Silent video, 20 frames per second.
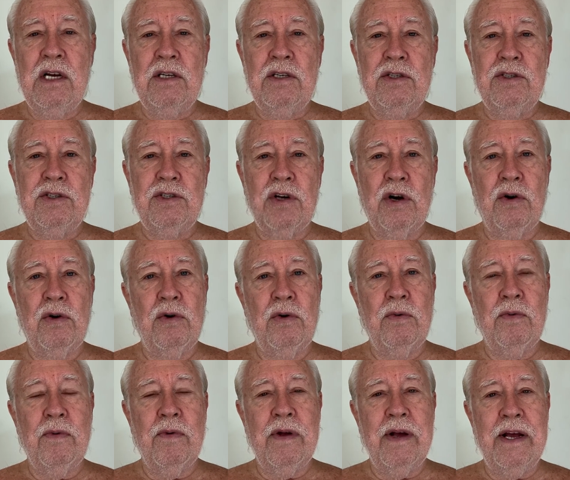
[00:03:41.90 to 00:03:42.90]

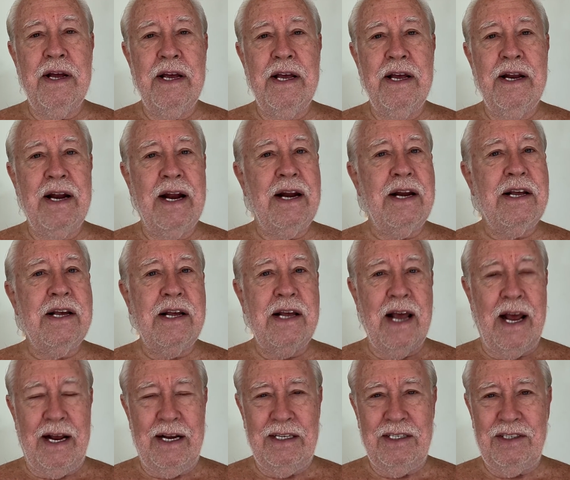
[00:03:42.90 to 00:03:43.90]
So in any
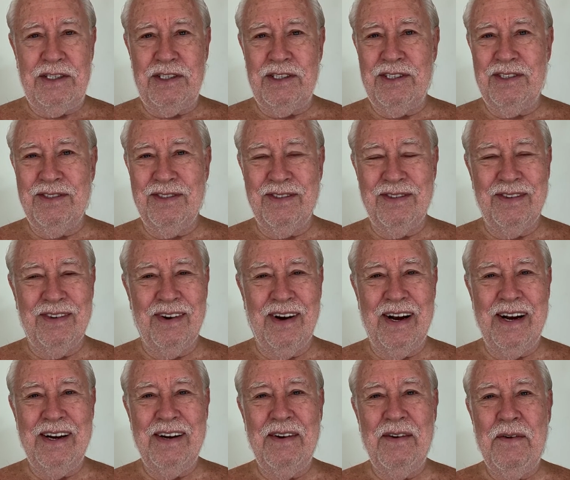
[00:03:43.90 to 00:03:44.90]
case,
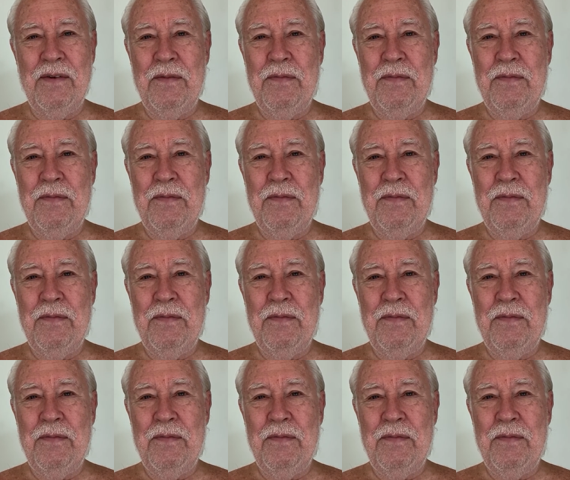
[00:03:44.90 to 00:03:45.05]
right,